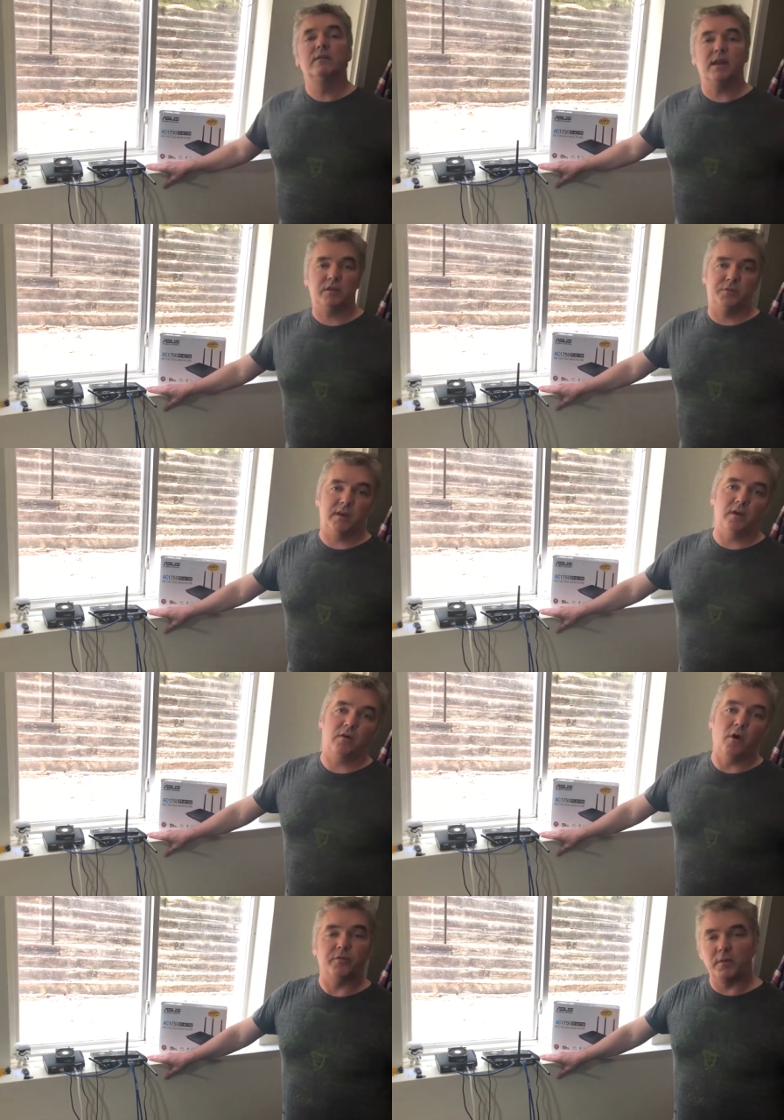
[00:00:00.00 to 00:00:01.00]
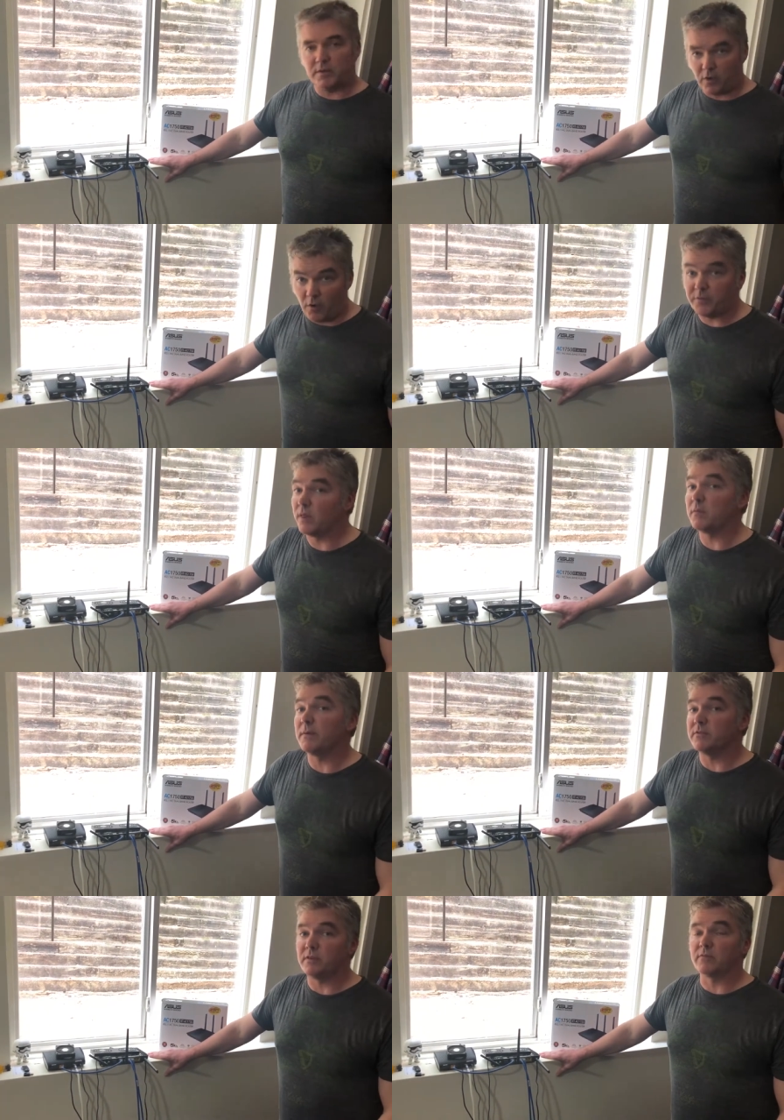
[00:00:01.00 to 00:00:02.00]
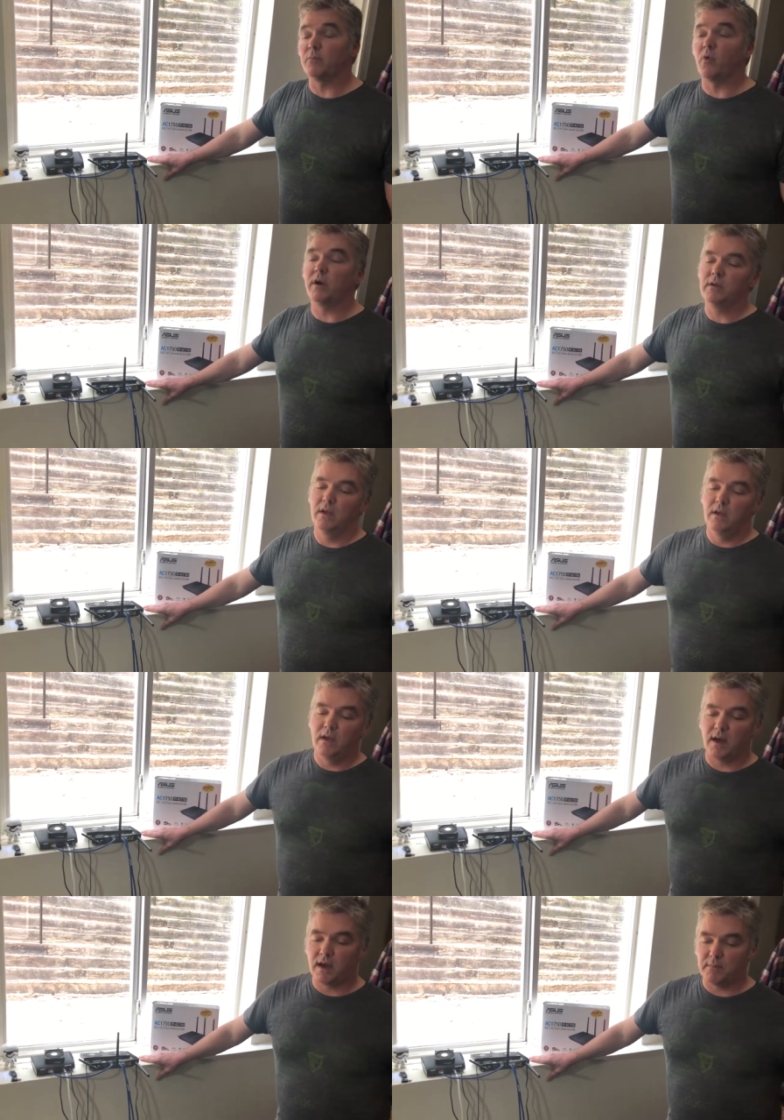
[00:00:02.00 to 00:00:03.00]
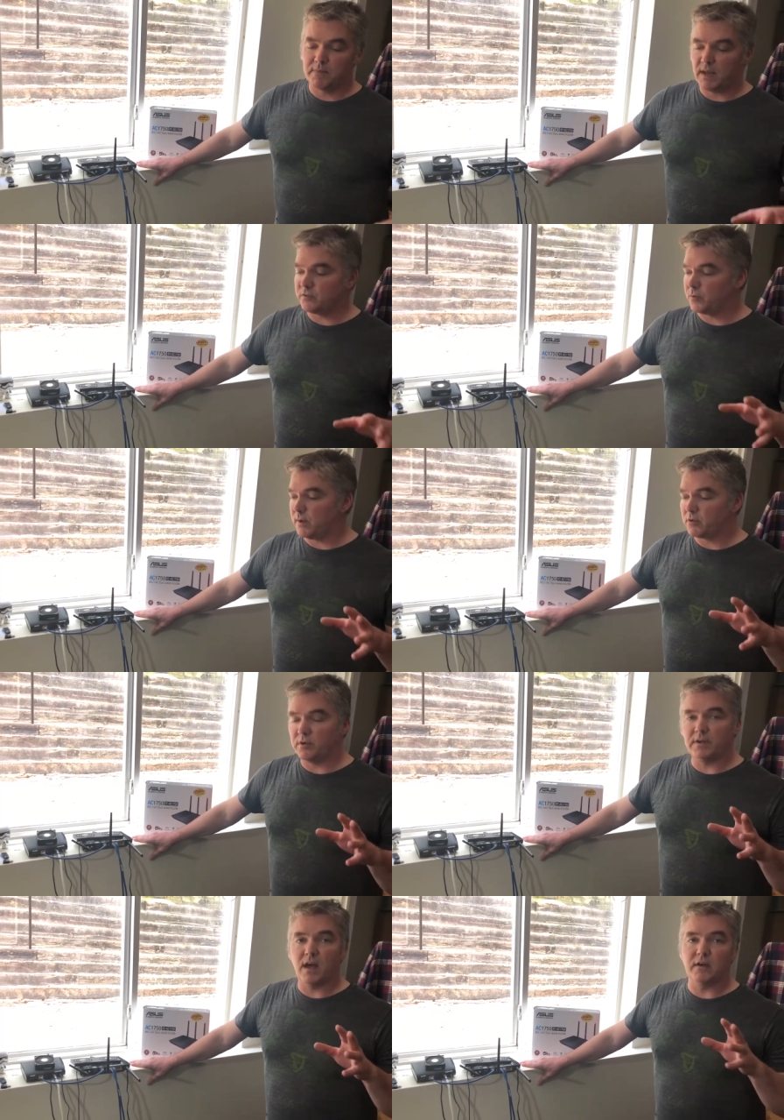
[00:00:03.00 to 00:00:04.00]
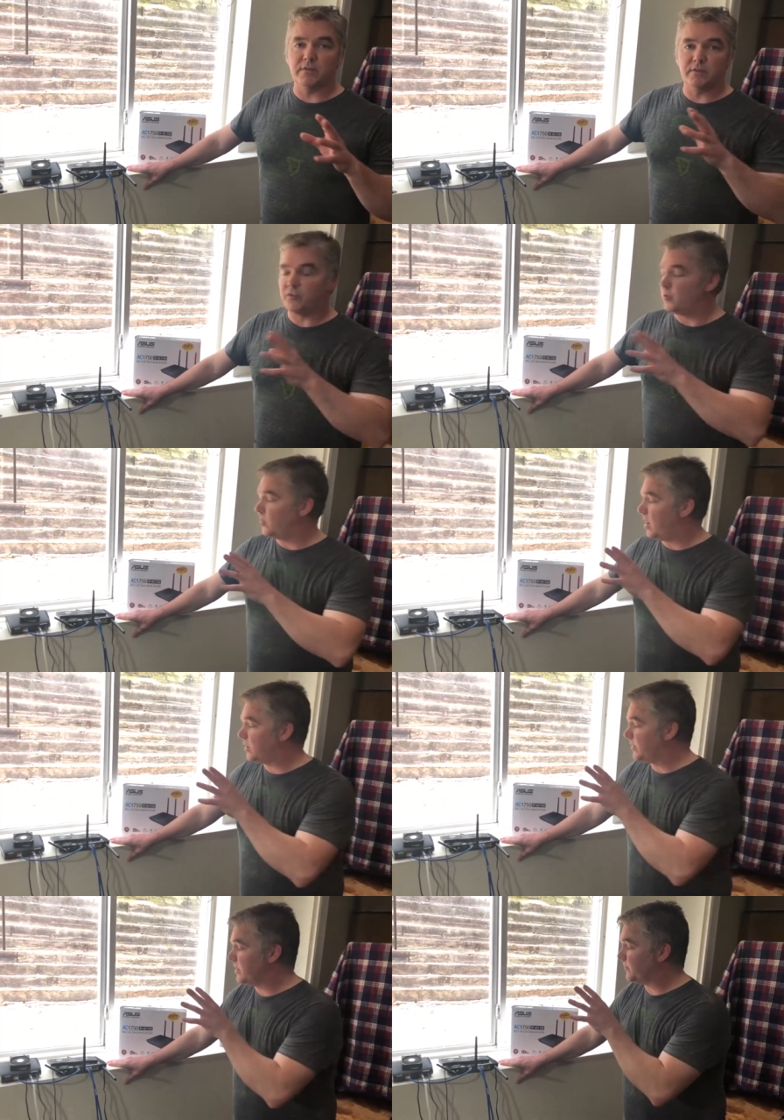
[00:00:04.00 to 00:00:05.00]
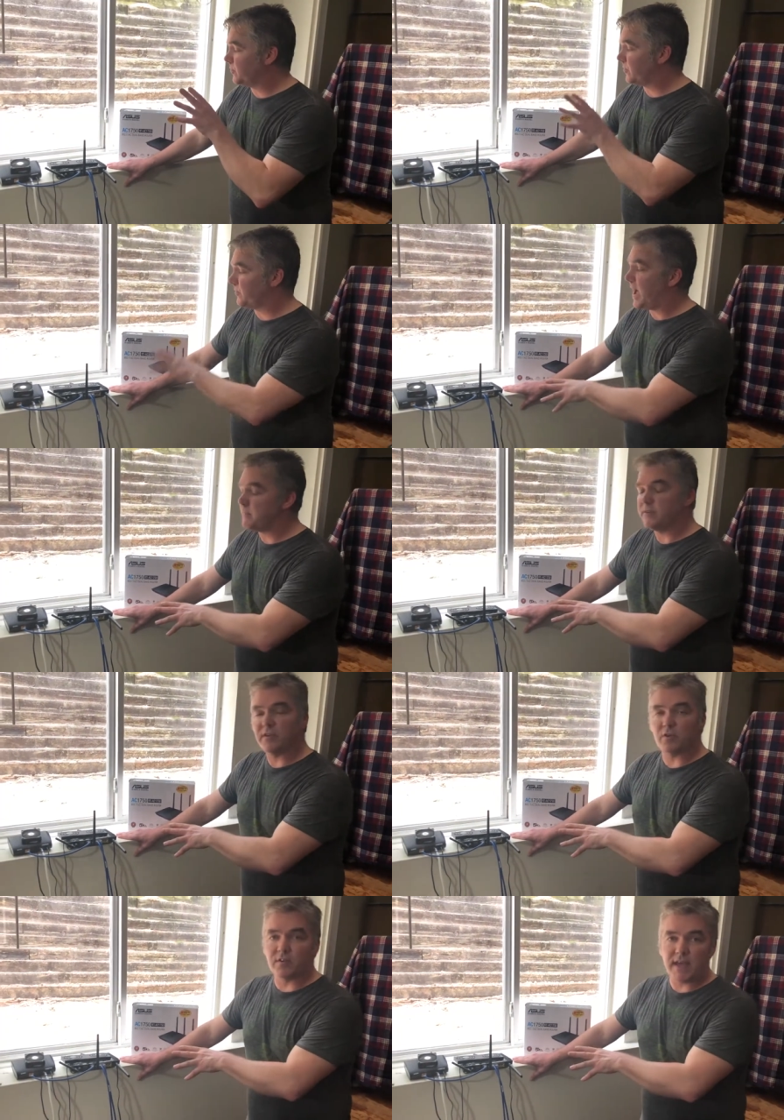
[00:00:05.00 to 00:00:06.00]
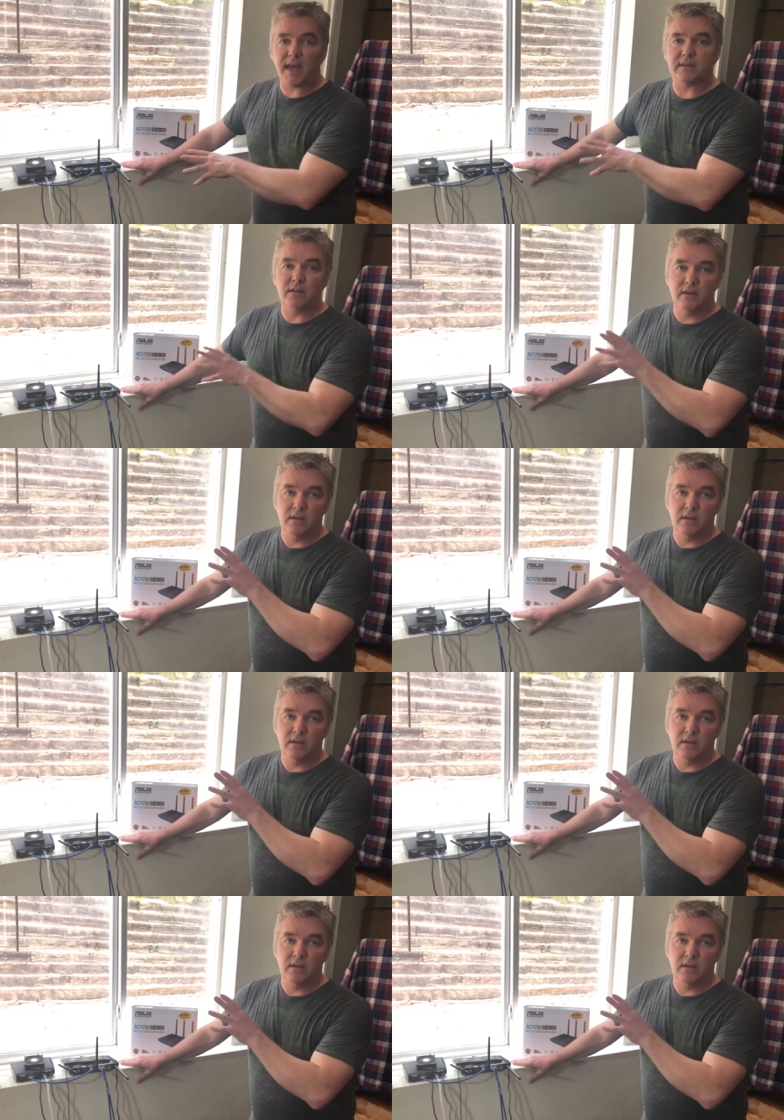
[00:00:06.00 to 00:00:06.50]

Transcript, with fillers: Next video, hopefully there'll be, hopefully there'll be several more. Um, the next one I'm going to delve into all of the different refinements that you can get